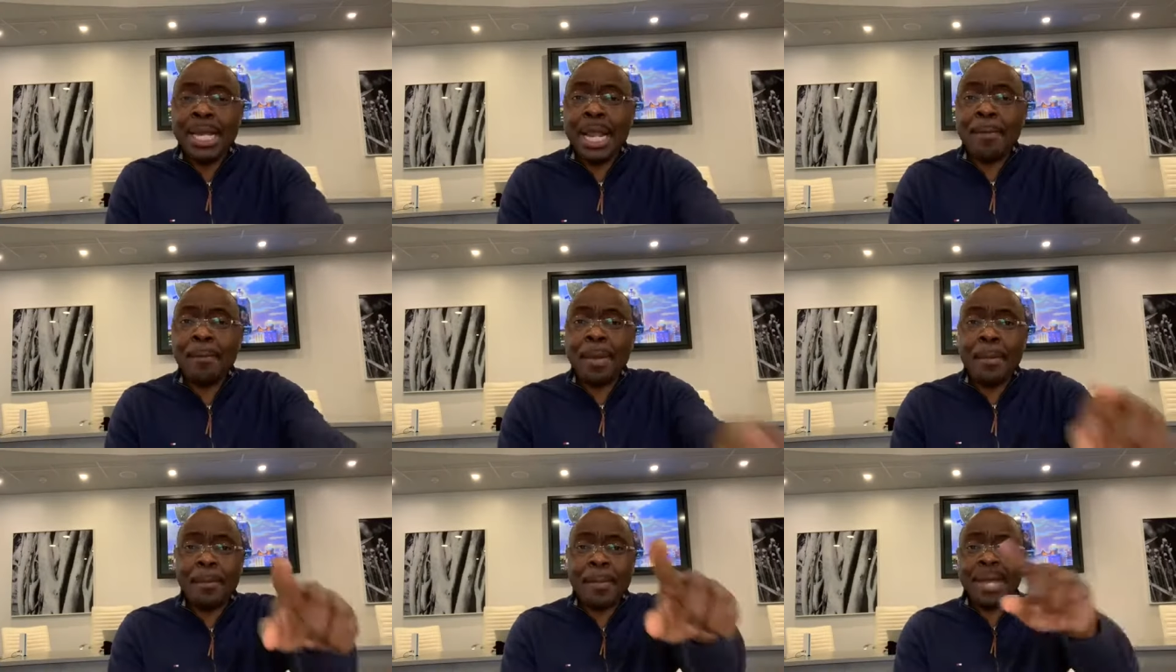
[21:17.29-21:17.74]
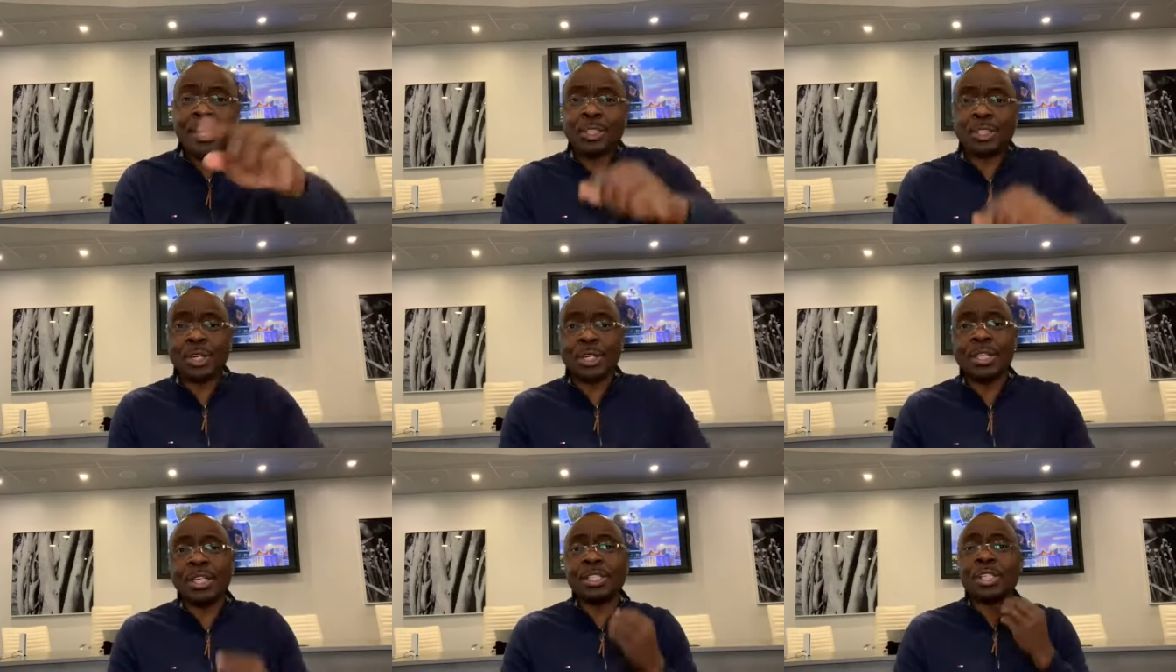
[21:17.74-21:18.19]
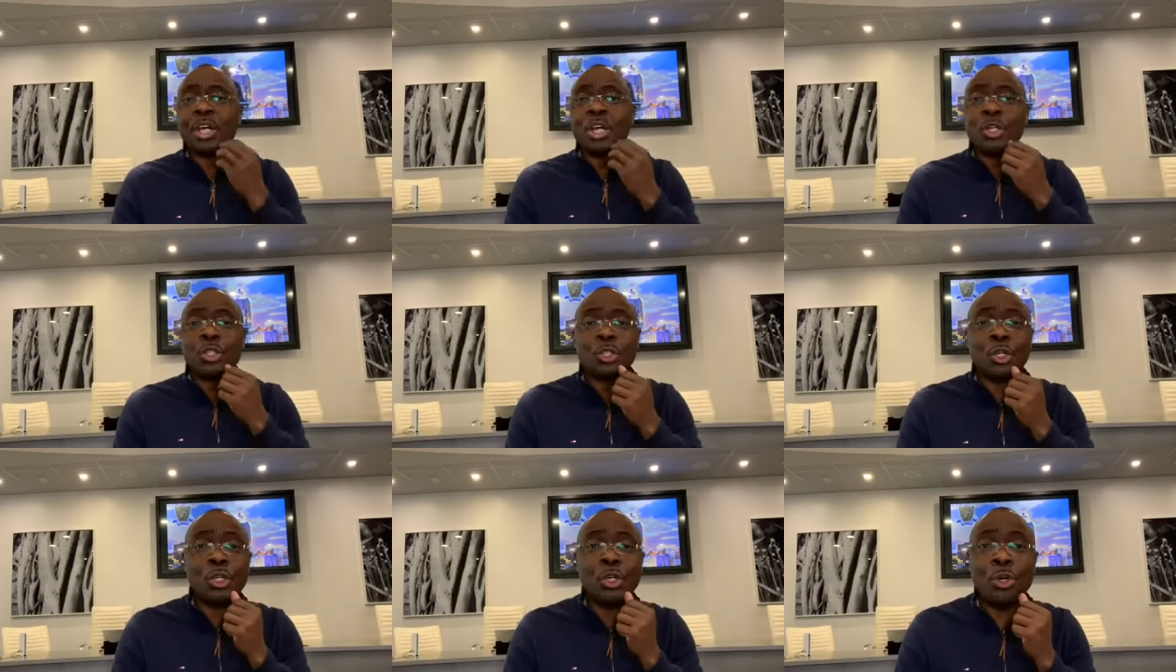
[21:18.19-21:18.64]
Let me mention this.
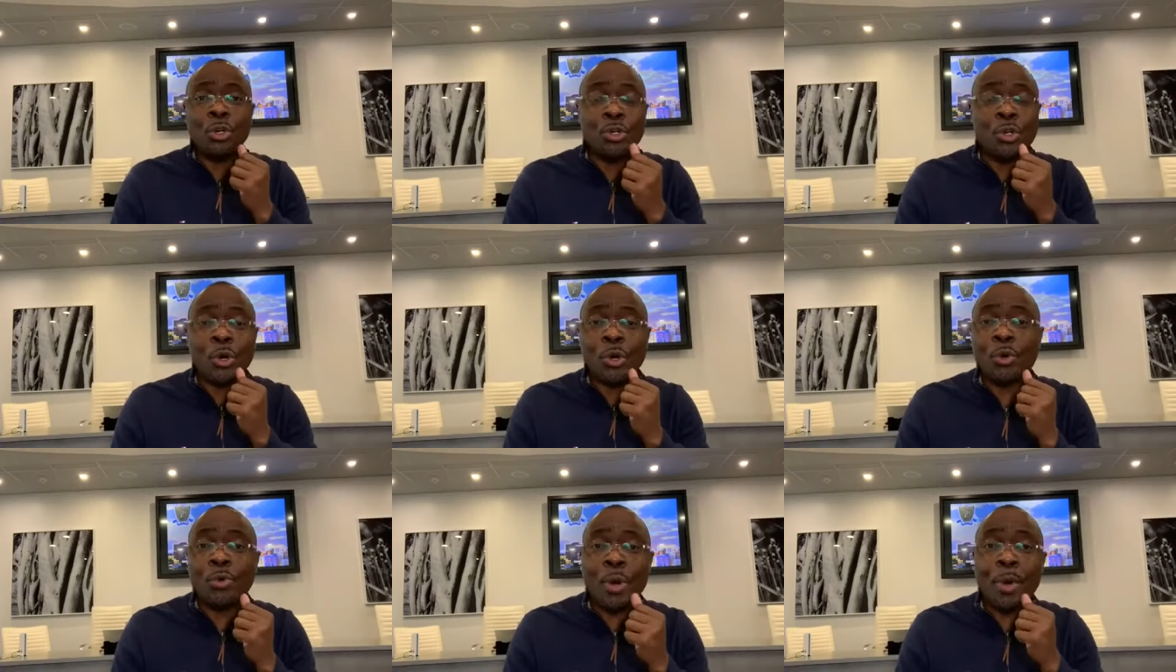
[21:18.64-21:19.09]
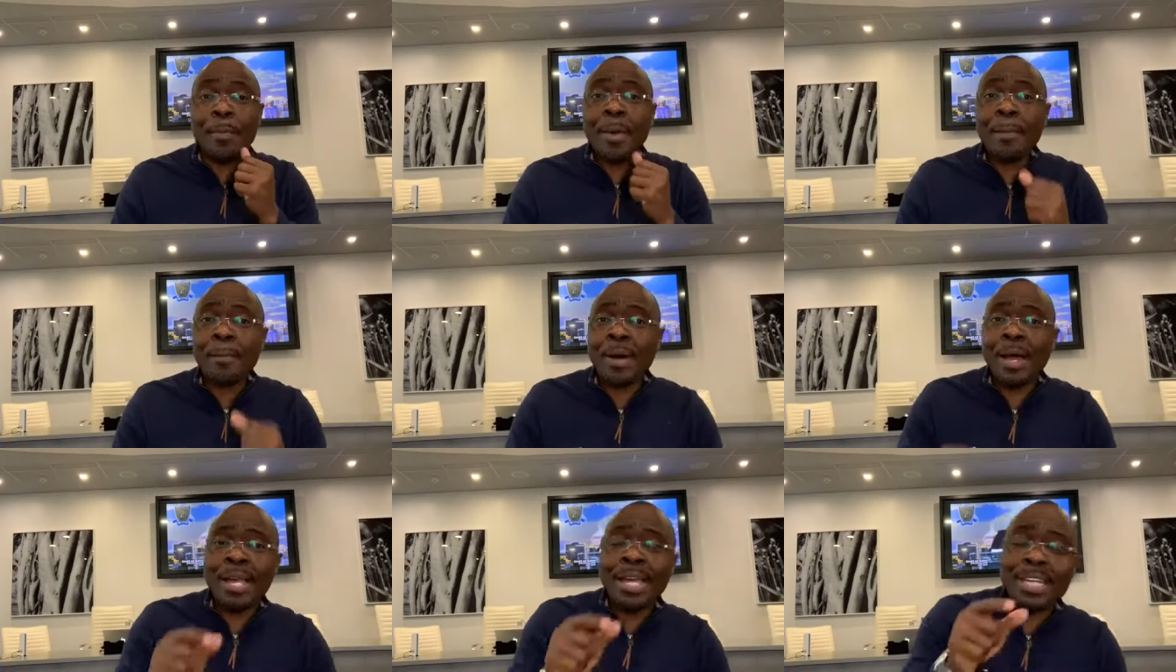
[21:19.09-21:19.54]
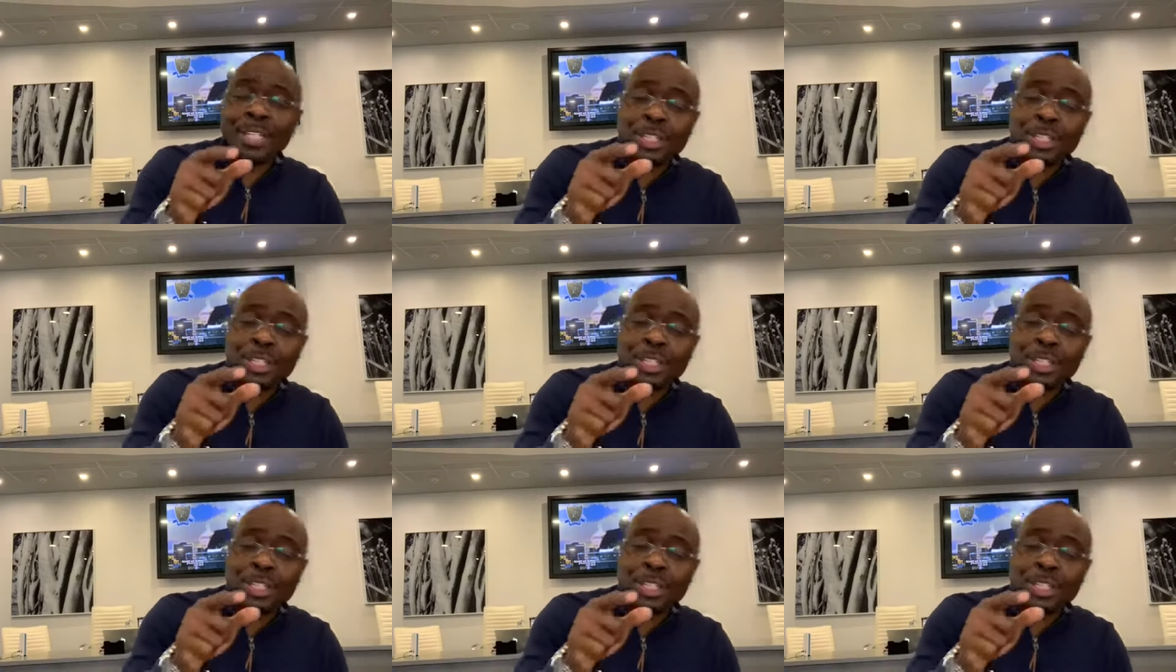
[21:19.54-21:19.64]
Do you know, remember